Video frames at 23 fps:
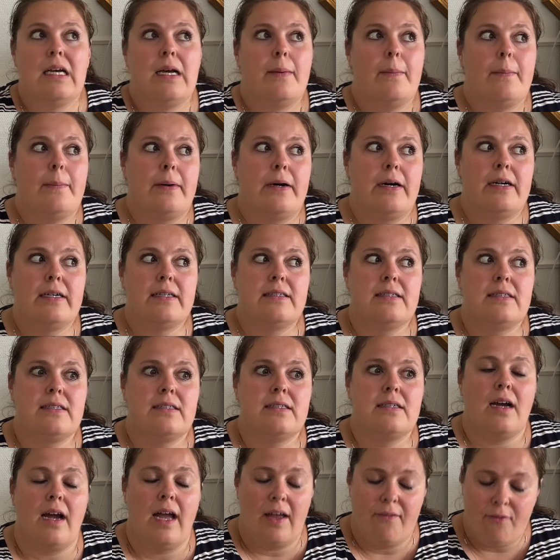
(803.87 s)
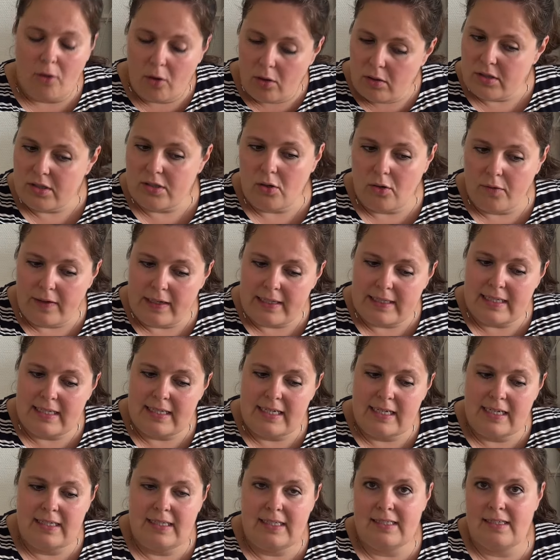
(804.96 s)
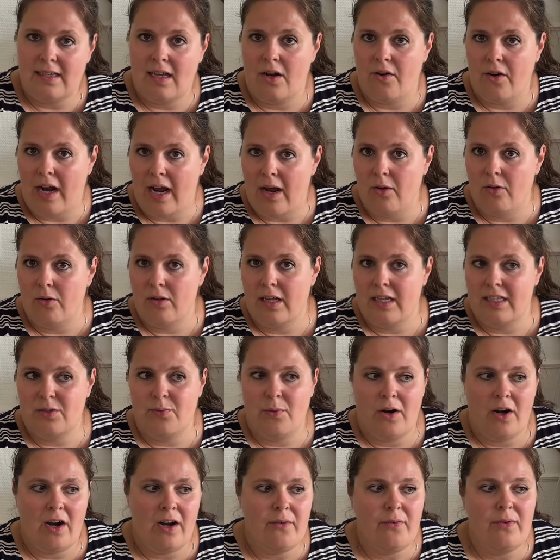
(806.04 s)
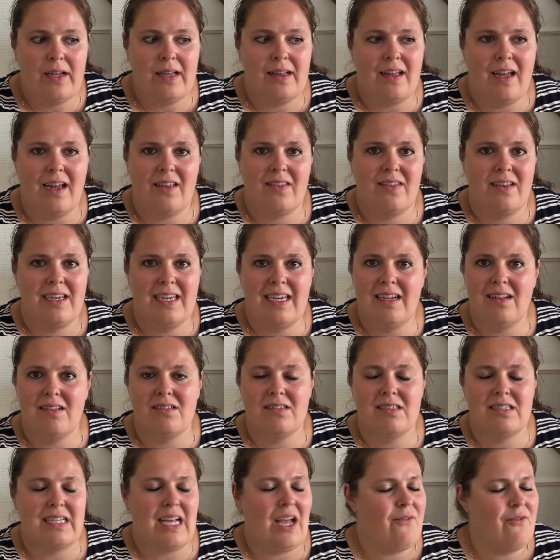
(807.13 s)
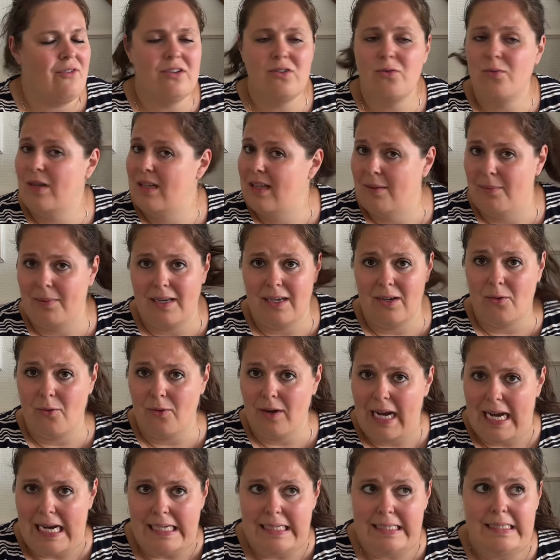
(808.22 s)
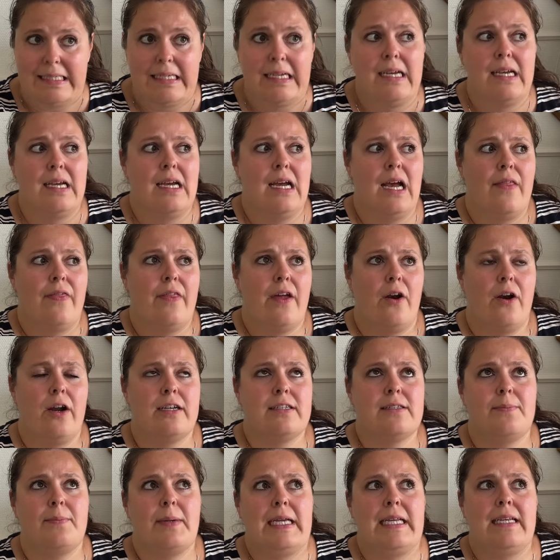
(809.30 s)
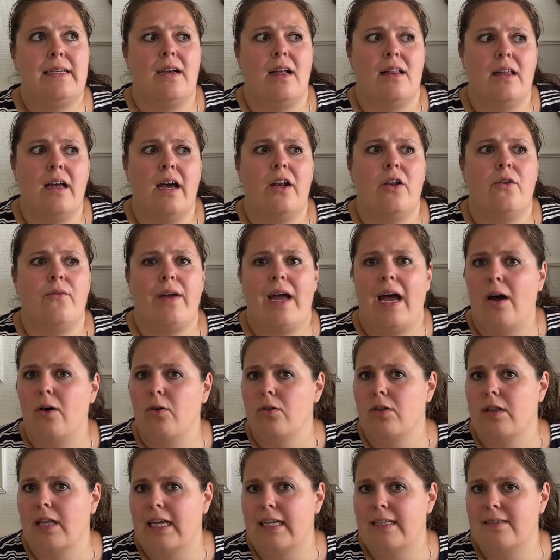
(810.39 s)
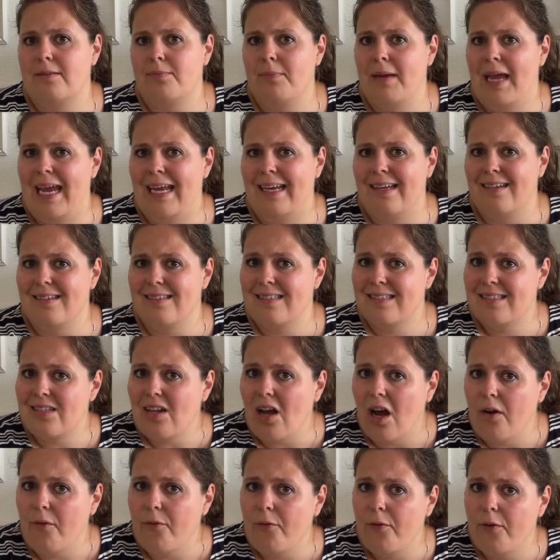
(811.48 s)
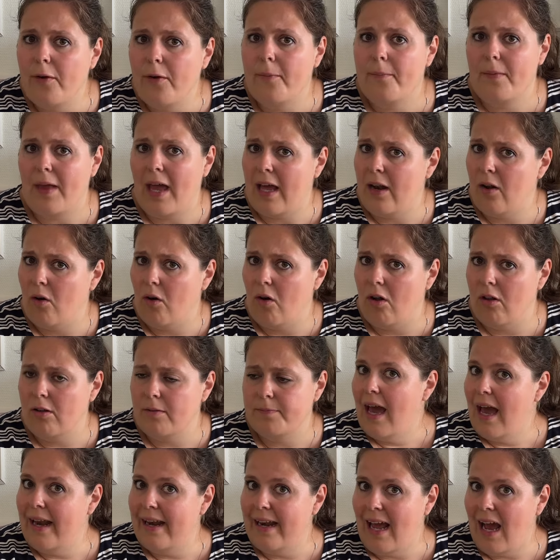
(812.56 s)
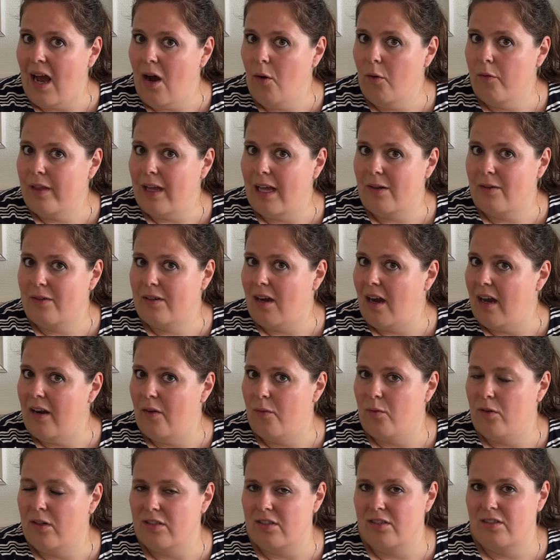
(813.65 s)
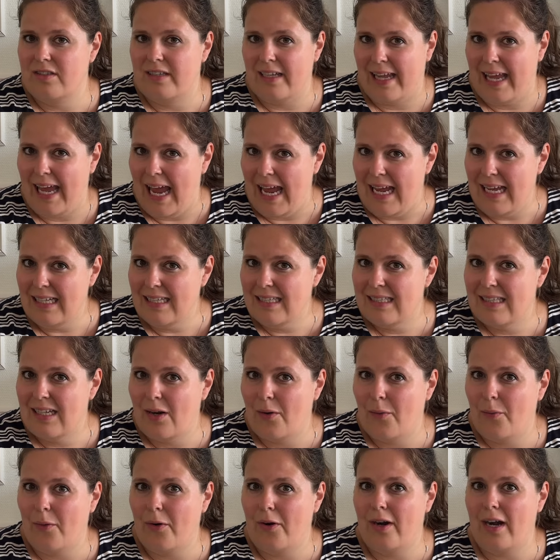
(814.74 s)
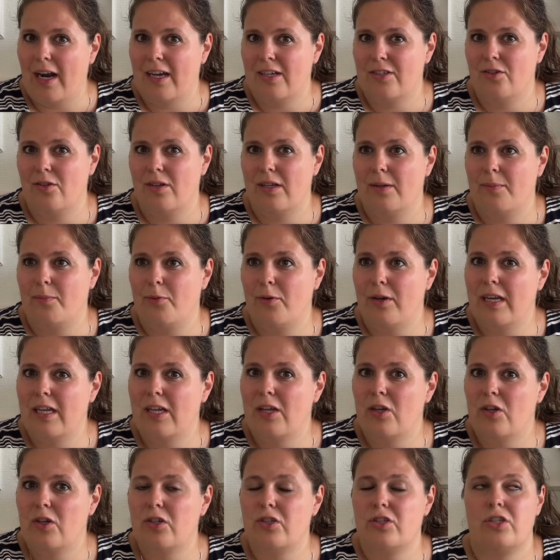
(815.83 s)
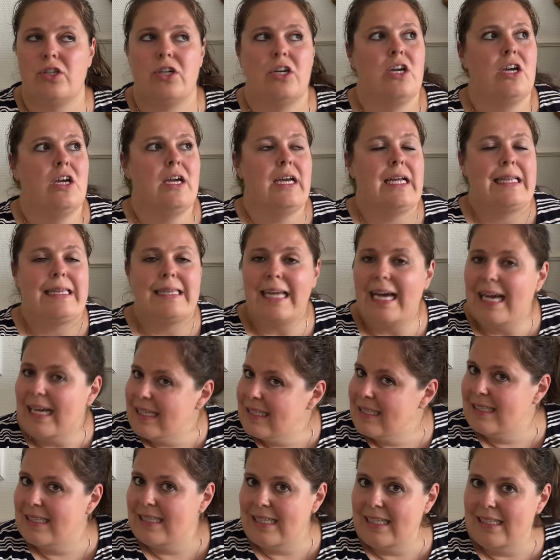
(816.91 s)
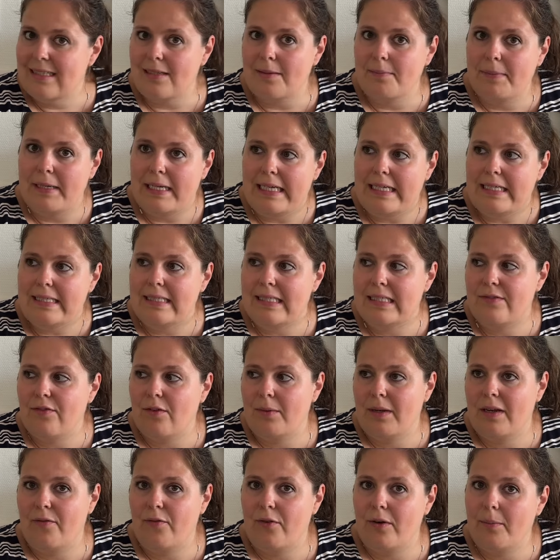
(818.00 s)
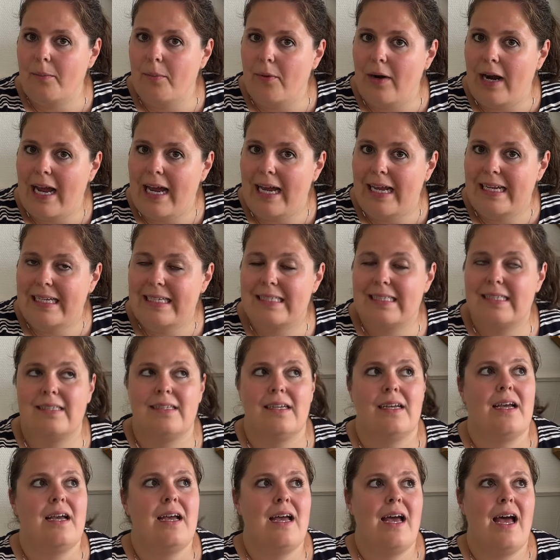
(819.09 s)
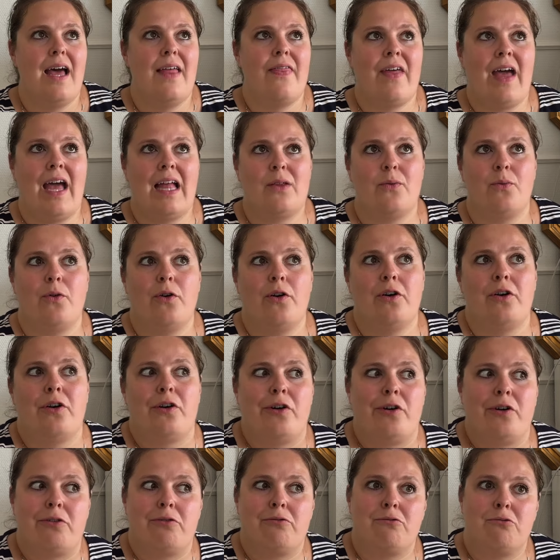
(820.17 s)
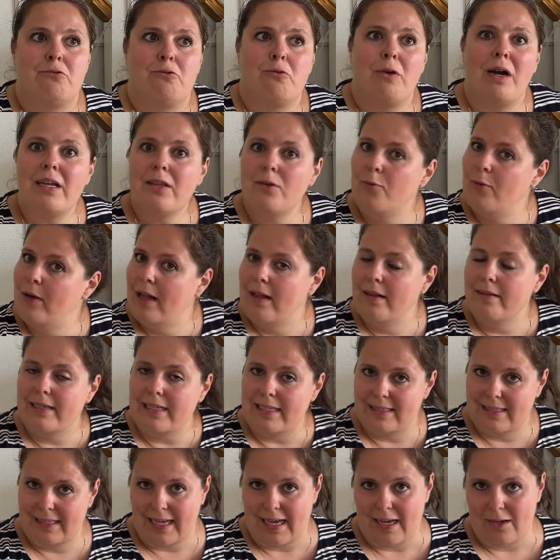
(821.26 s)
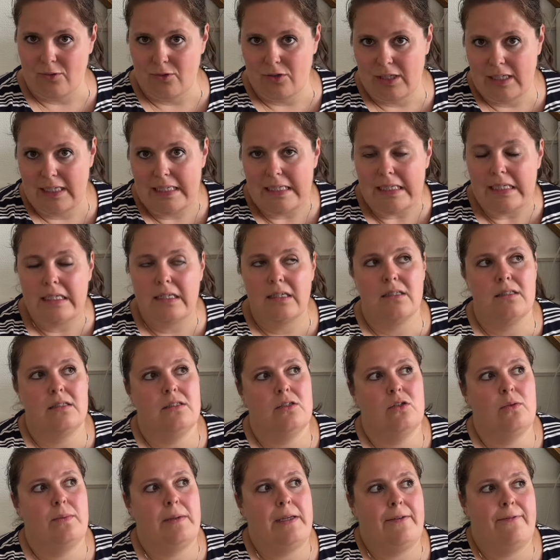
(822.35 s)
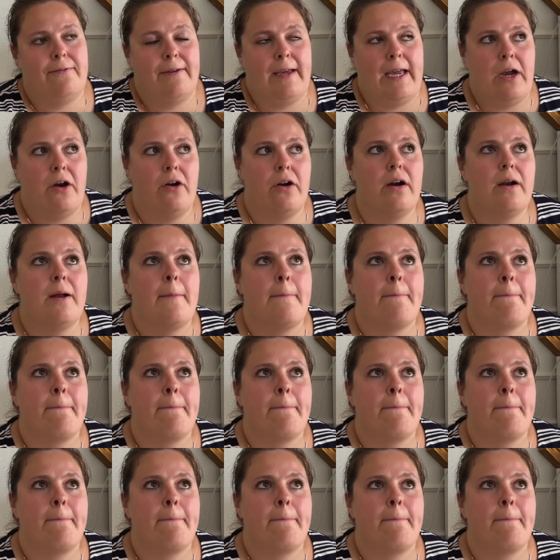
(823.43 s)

But I've also visited designer outlets where I feel like the deals haven't really been great. There has been a lot of outlet made stuff and all. And now that kind of wasn't the case. There were actually pretty good last season pieces from different brands that were quite well discounted, to be fair